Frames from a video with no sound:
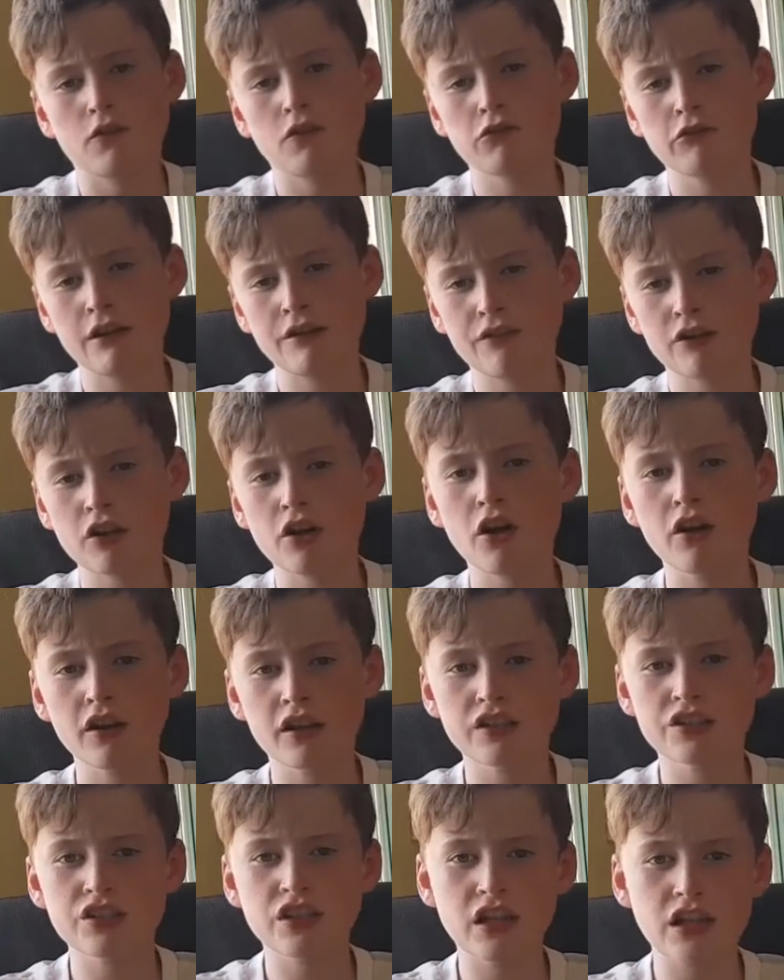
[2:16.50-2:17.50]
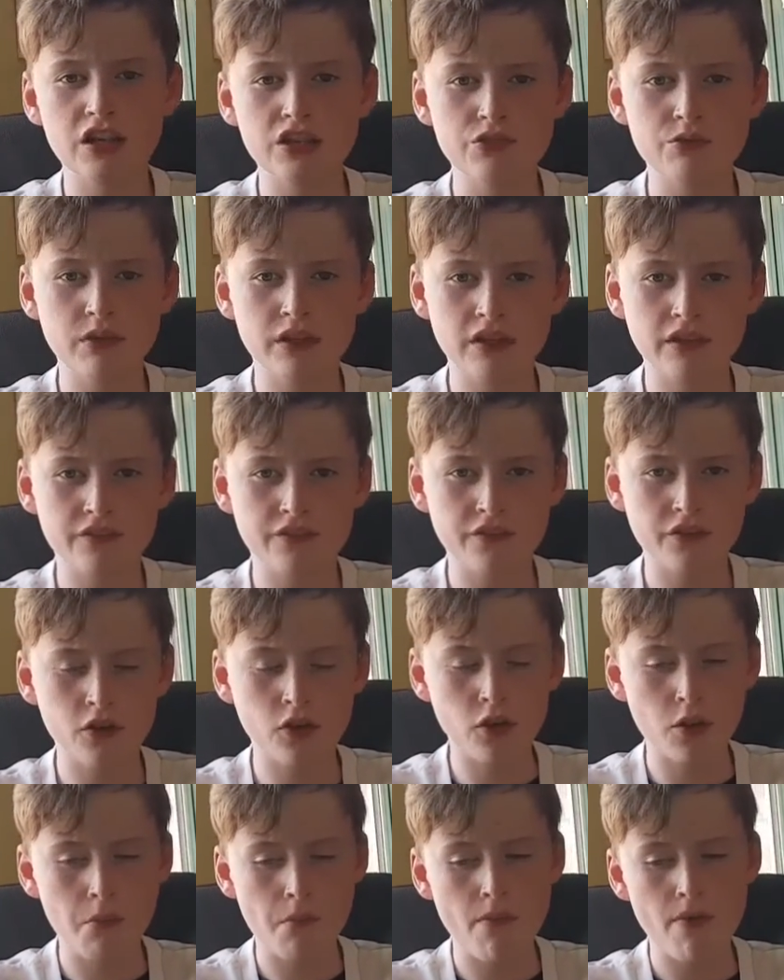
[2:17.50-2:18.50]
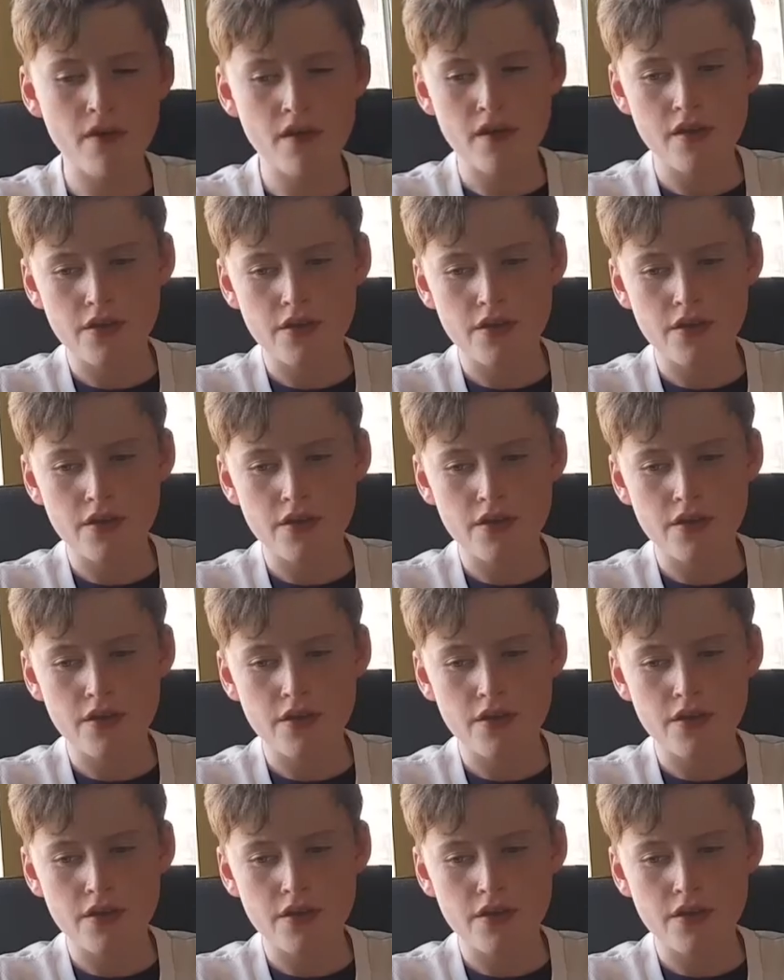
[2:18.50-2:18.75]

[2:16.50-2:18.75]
Craven Cottage last week at Fulham.